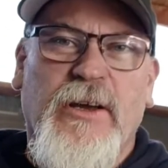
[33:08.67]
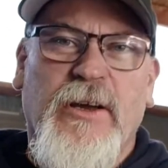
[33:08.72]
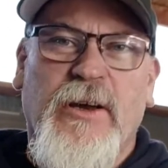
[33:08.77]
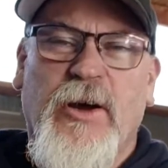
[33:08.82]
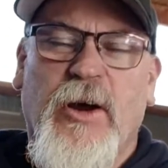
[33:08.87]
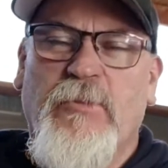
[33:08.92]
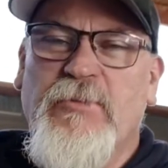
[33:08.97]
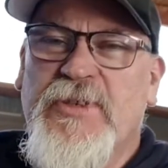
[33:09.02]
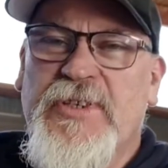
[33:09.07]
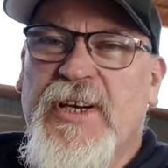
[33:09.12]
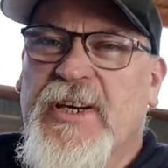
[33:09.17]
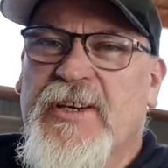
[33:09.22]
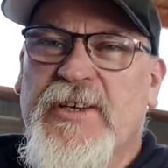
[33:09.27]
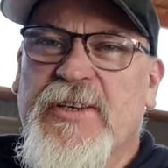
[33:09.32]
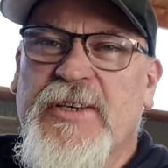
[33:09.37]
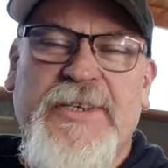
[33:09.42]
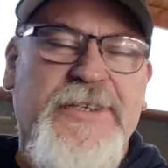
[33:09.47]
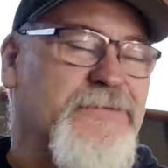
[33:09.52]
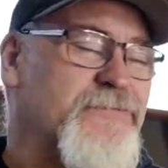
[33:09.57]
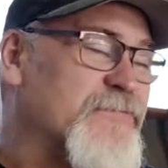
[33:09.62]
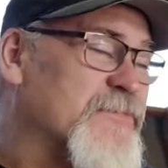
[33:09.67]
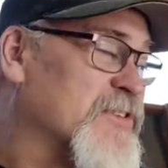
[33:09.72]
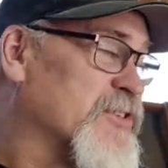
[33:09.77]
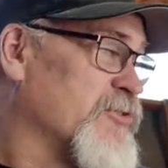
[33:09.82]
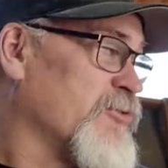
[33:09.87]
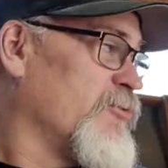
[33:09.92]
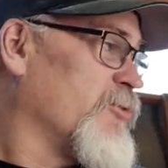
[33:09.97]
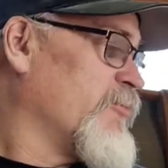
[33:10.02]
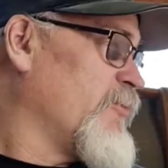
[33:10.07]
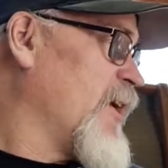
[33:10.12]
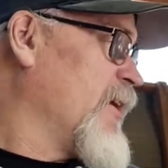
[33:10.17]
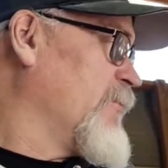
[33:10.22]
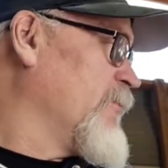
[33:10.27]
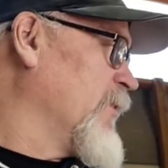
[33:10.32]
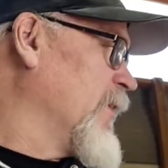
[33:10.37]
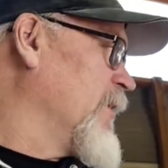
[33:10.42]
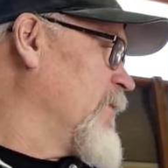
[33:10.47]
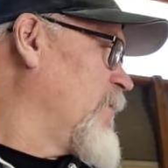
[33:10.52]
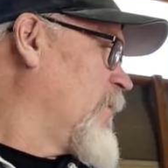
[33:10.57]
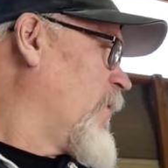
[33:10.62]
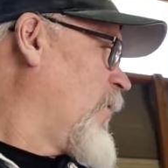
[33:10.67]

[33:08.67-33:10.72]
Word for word: I'm sick of screwing around with it.